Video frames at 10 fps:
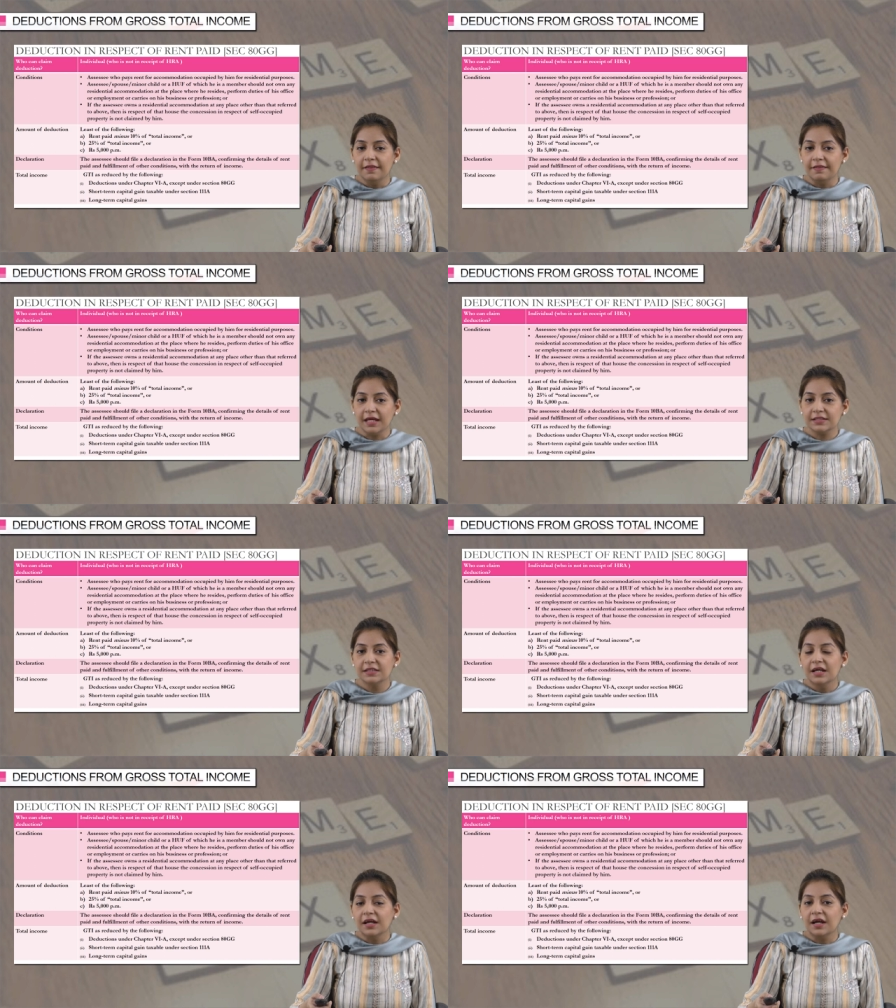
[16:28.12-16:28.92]

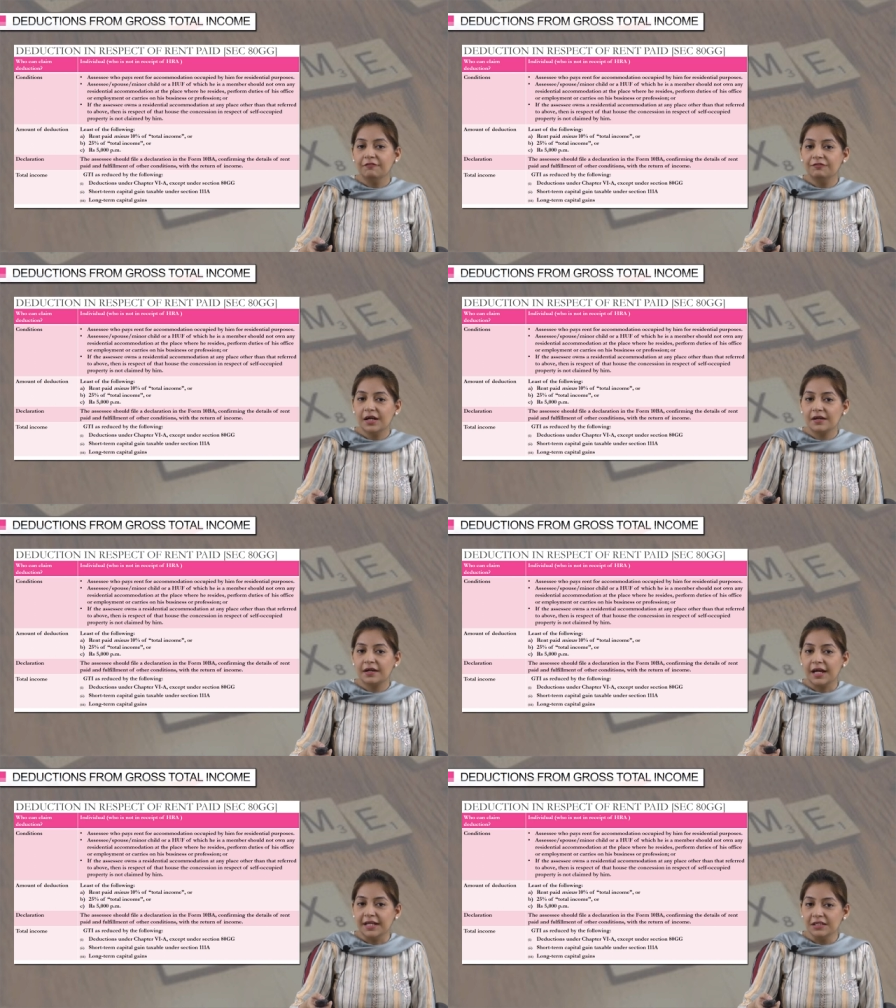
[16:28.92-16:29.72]
Next, if there
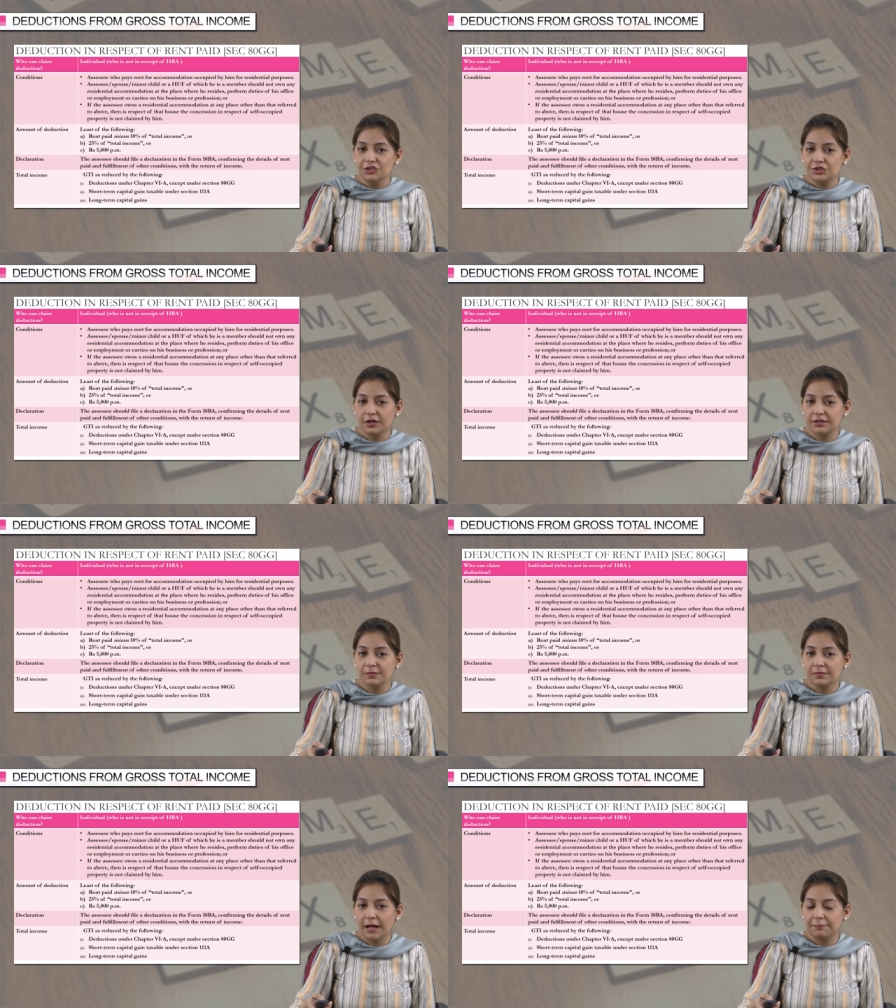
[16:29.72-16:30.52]
are any
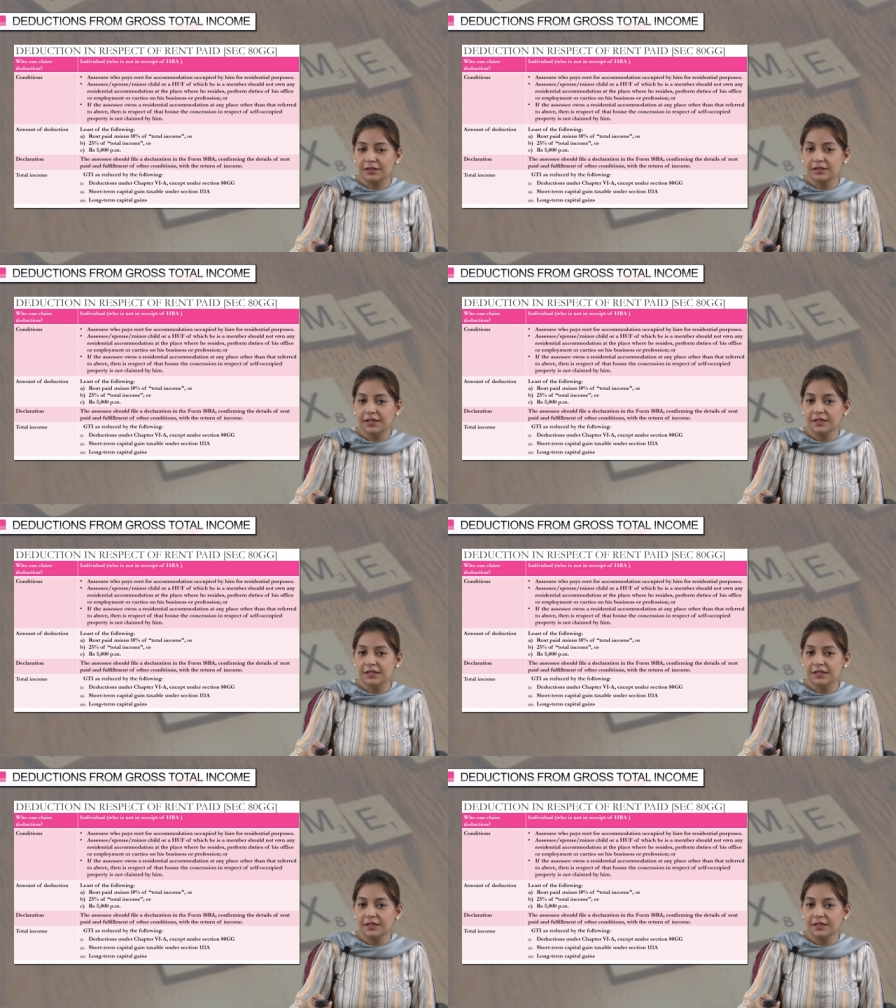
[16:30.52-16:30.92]
short-term capital